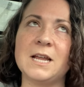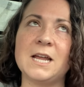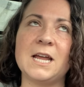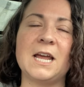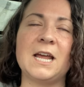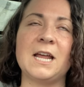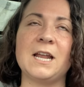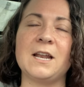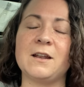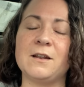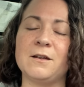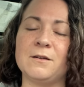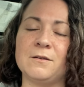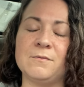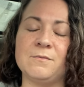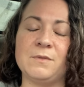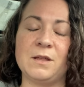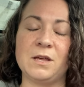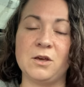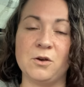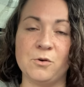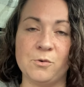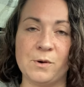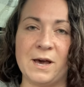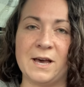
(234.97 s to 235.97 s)
in the
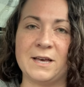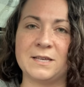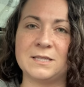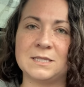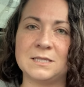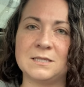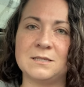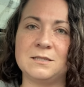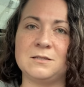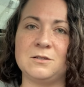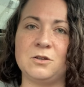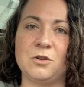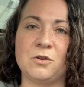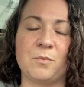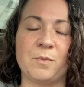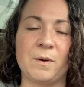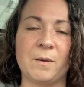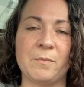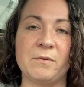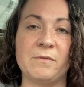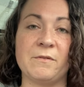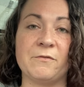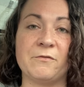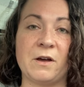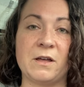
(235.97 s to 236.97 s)
US, you could
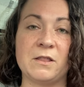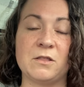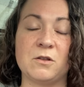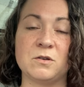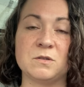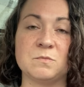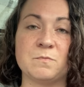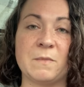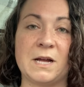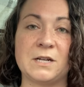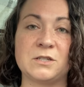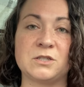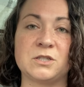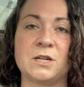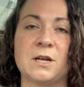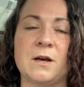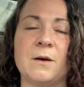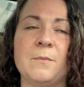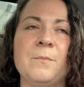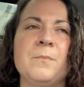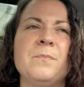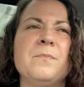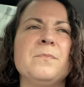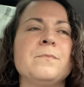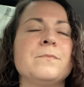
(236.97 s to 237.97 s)
probably find those matched
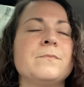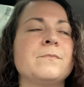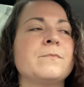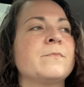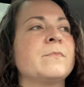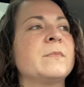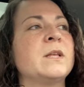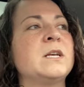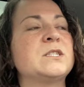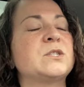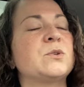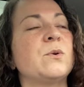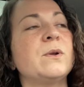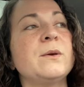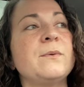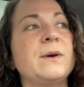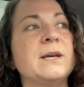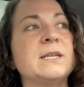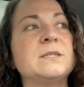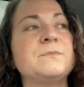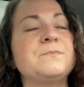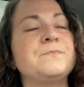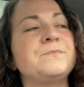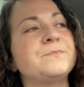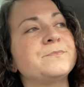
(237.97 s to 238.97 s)
up. So
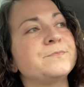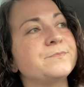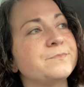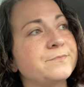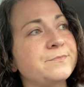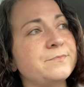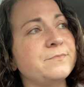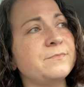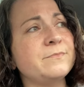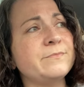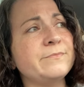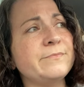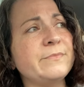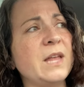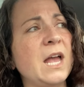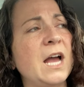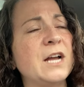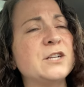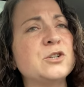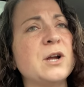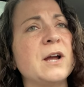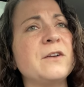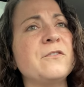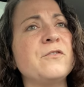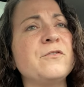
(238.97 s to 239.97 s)
anyways, I
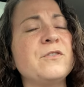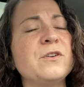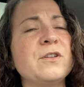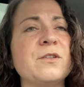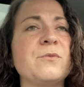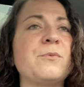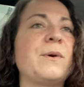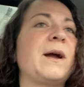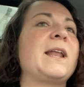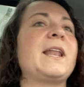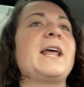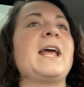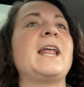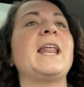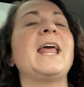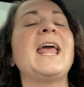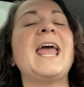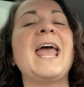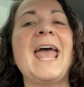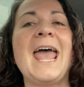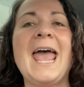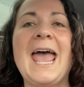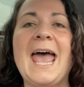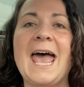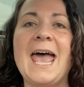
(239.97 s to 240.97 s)
drive over to the Rite Aid
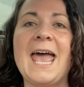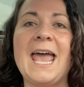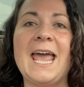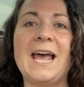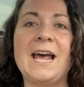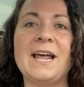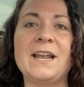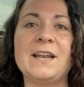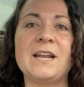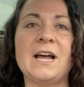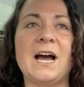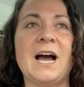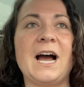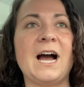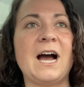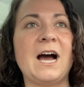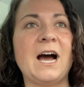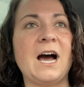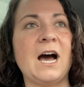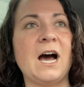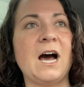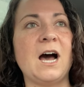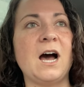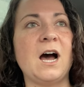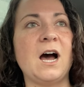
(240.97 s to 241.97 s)
and
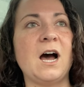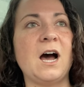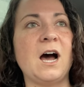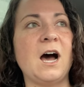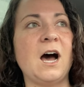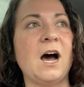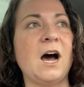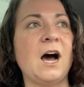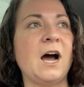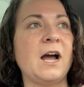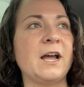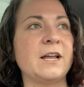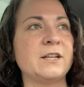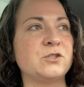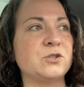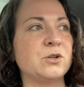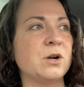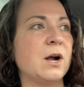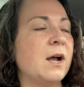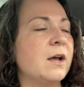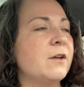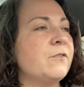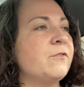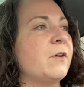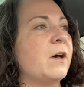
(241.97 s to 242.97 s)
I
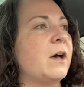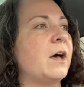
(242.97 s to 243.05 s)
drive